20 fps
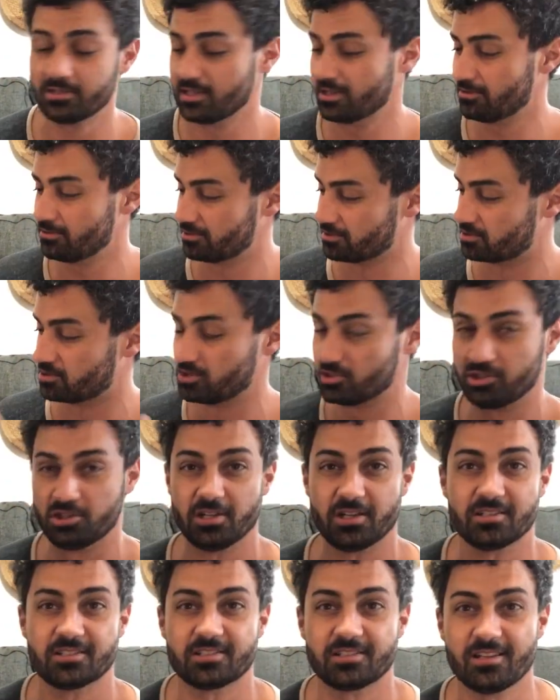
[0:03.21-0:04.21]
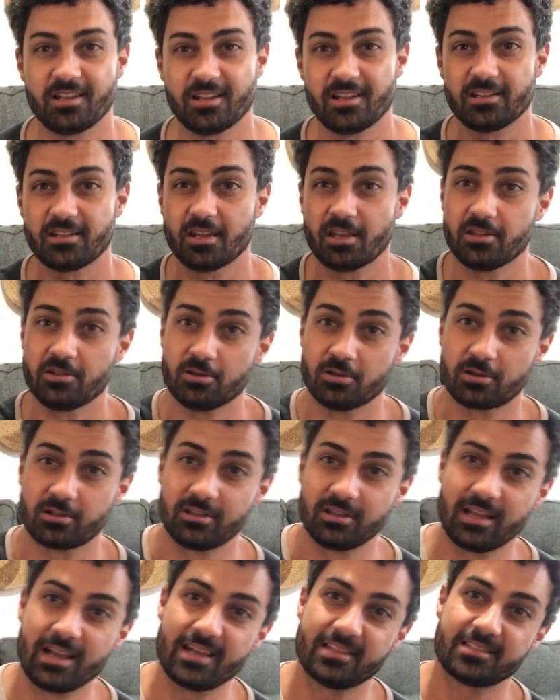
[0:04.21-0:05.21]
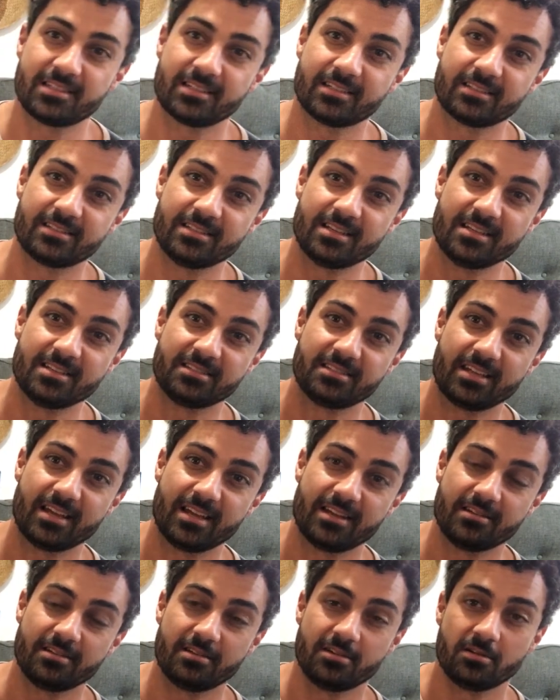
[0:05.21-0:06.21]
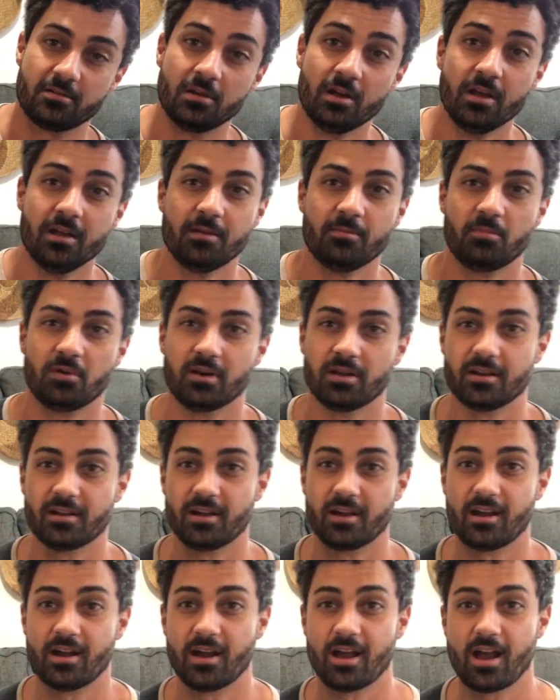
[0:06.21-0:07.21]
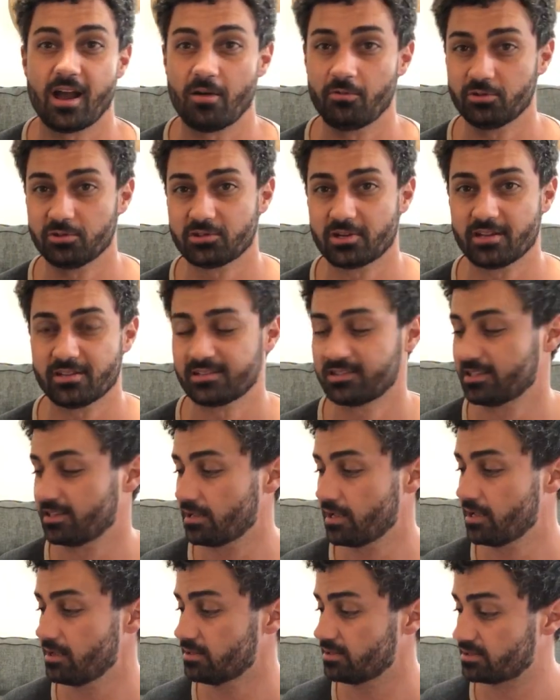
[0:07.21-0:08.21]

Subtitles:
It looks just like your classic Nintendo, but I want to try this thing out.